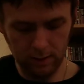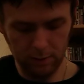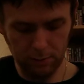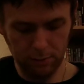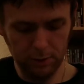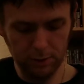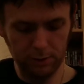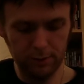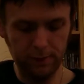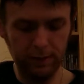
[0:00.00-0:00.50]

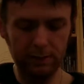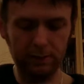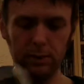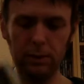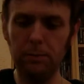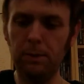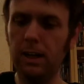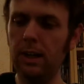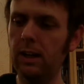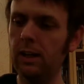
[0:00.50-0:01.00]
Prisoner of
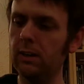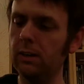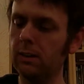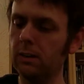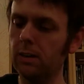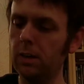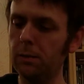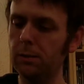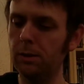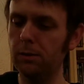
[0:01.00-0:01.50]
Azkaban,
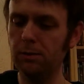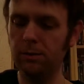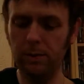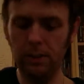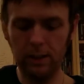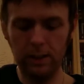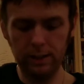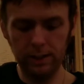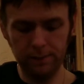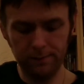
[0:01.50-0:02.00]
Goblet of
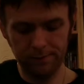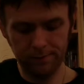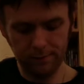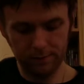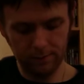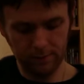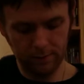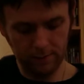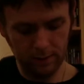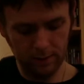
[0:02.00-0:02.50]
Fire,
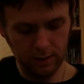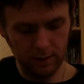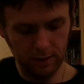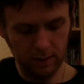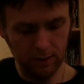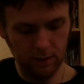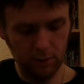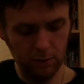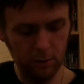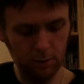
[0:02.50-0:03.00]

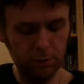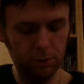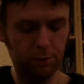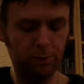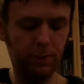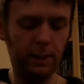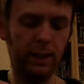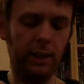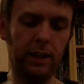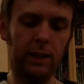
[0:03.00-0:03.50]
Order of
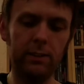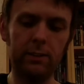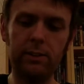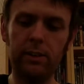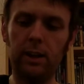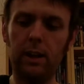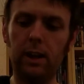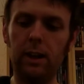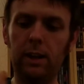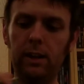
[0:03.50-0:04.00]
Phoenix,
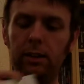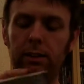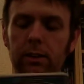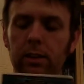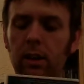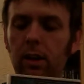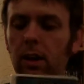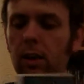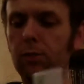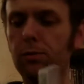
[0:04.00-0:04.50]
and
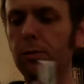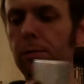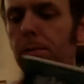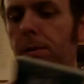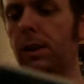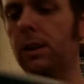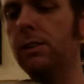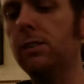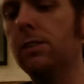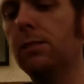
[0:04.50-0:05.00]

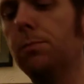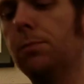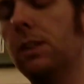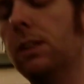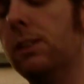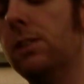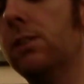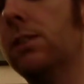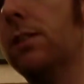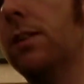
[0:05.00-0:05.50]
Half-Blood
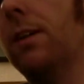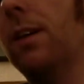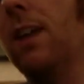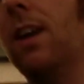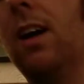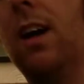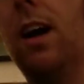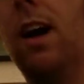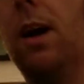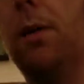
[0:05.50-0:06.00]
Prince.
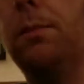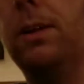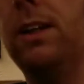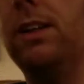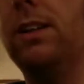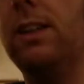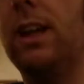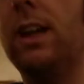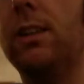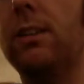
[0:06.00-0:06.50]
I
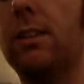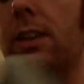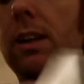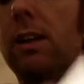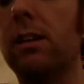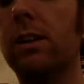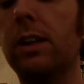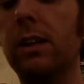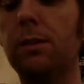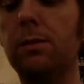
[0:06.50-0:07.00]
mean, yes, they
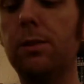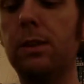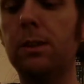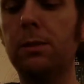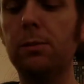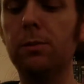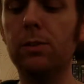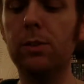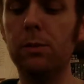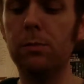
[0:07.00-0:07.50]
are kid
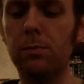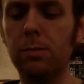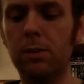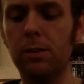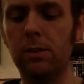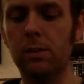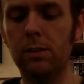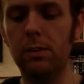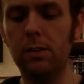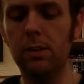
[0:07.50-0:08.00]
films,
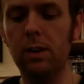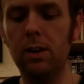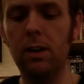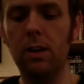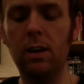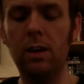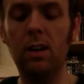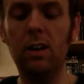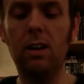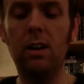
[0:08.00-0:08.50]

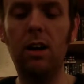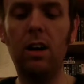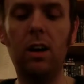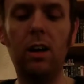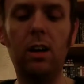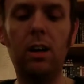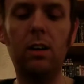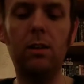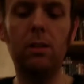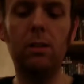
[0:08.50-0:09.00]
but
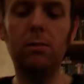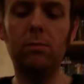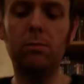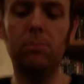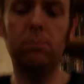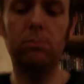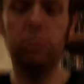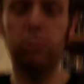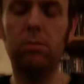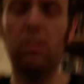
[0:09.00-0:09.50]

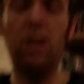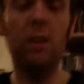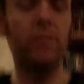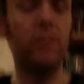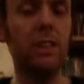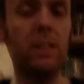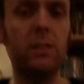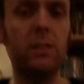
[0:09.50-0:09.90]
I really